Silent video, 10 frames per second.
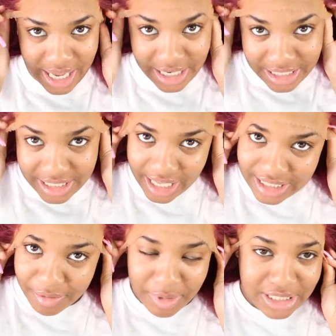I just had
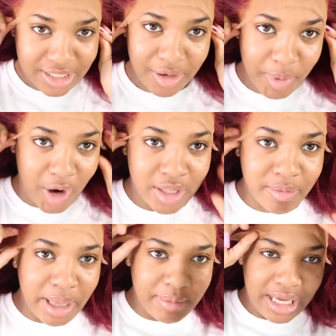to mess up all the
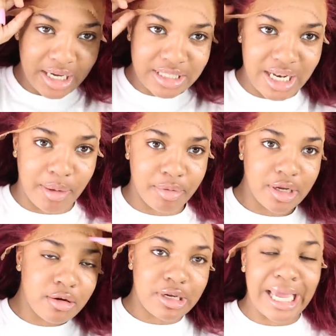baby hairs that I
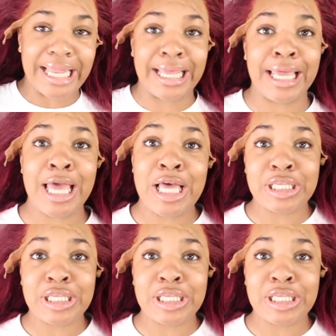pre-created.